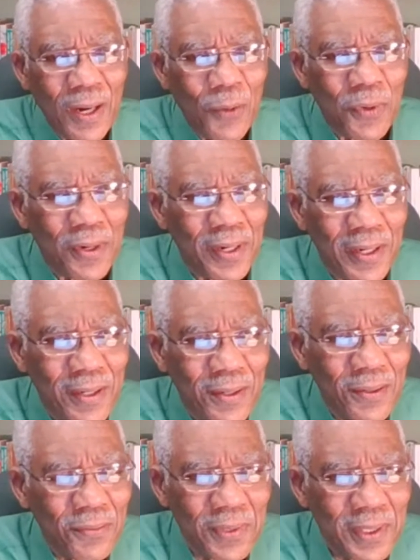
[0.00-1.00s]

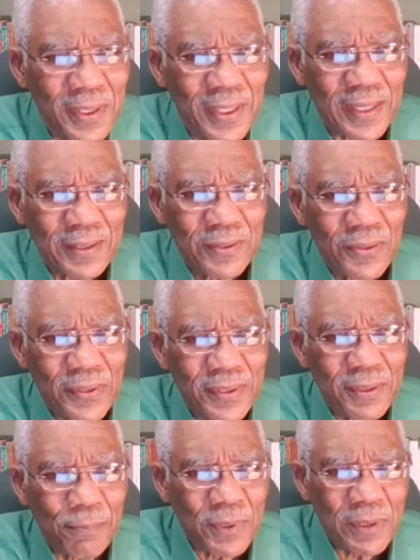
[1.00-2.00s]
were not going
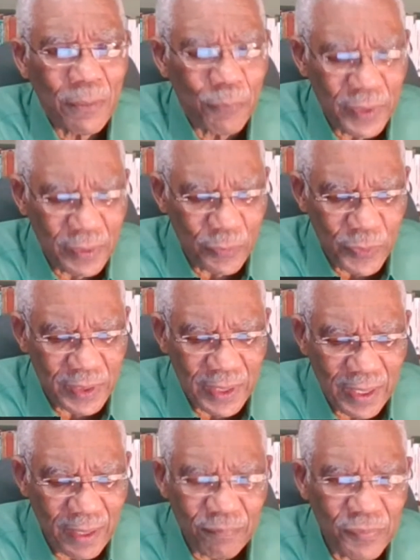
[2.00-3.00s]
to put up with
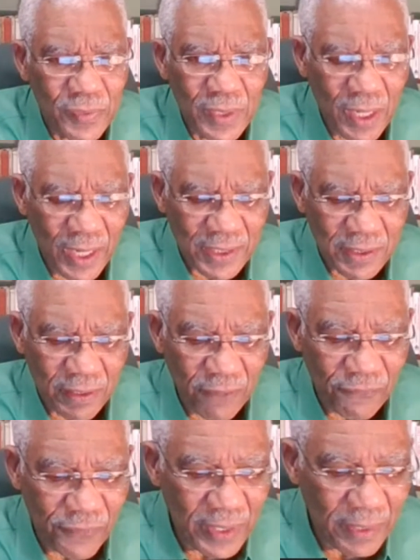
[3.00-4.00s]
the loss of their
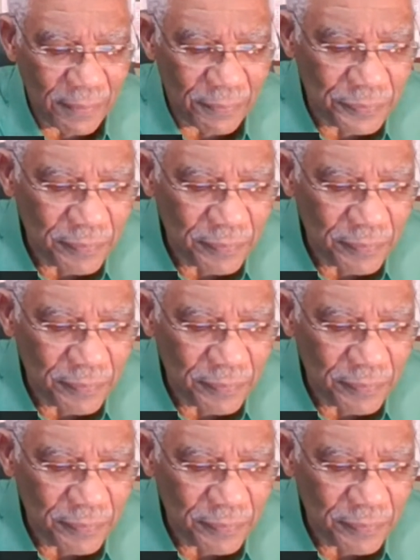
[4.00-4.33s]
freedom.